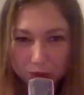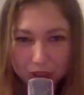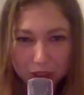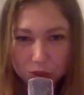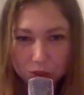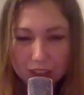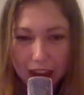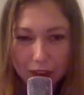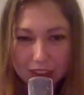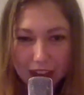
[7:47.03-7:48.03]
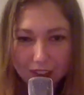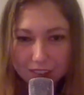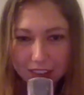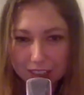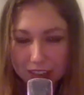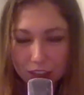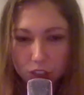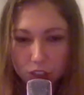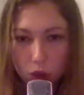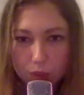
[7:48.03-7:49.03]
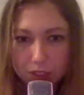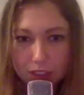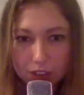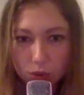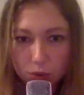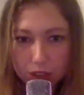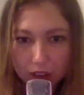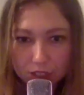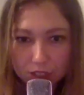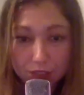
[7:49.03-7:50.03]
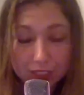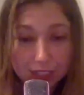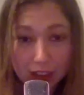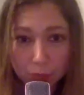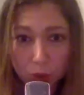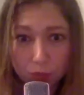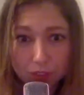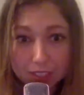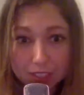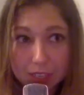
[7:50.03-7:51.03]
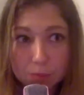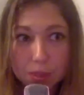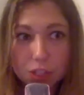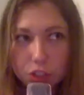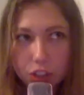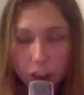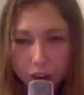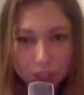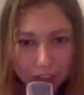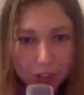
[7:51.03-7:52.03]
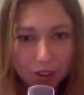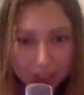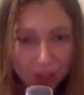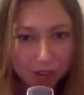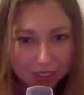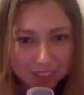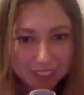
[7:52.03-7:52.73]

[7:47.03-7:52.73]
Like you just have to have an idea and go with it, and who cares if it's not perfect at the time, because you're going to figure it out.